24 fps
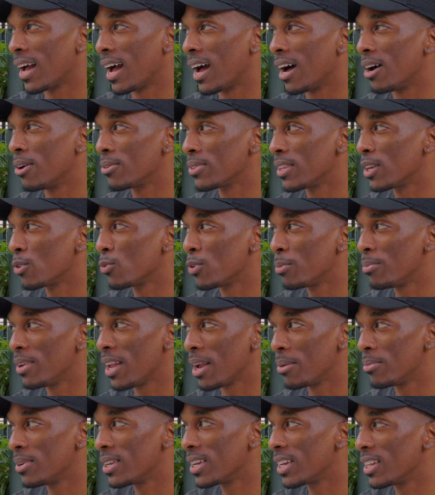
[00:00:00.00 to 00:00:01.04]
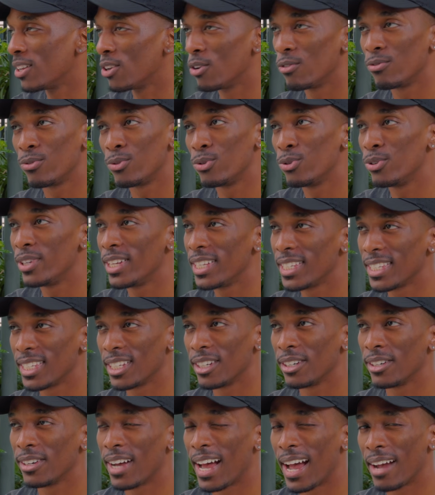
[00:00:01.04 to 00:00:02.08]
I don't think we'd be able to get no food
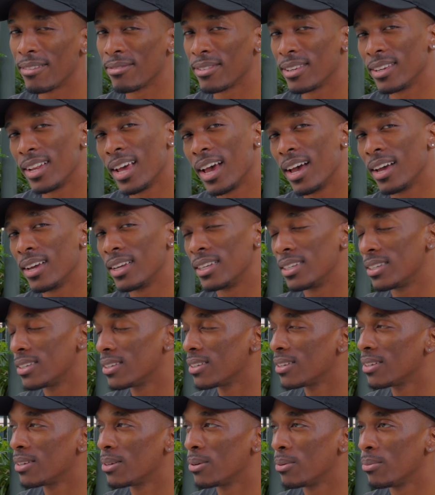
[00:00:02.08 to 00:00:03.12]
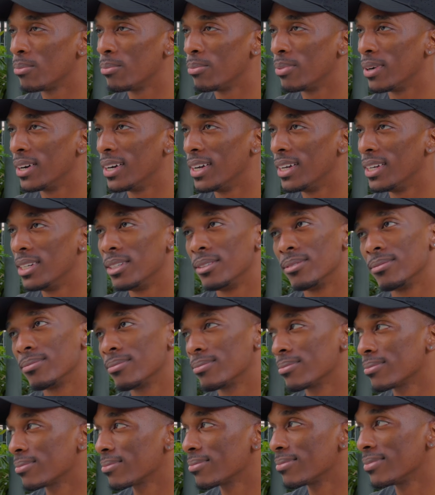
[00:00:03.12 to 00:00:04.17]
until after that. But
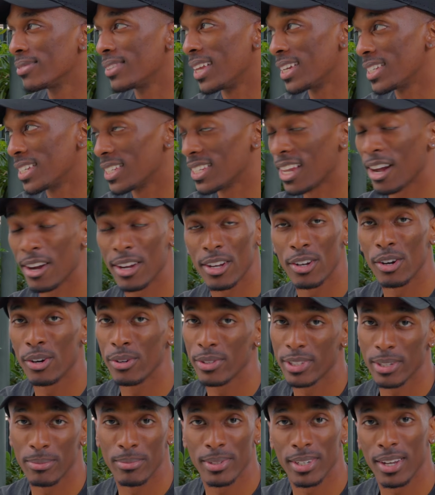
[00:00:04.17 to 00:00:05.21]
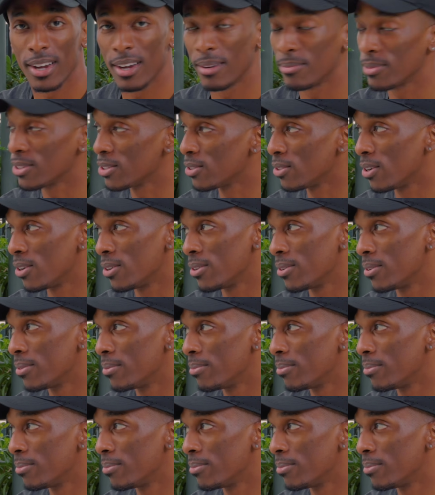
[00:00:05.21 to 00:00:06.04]
that's just how it goes sometimes, you know?